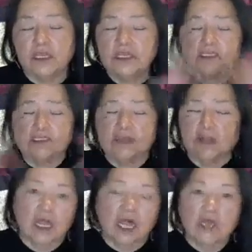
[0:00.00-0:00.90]
is a
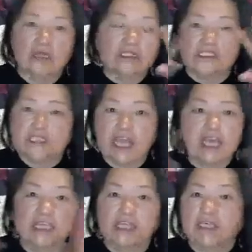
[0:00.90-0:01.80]
lot of the
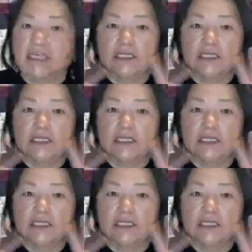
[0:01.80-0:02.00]
static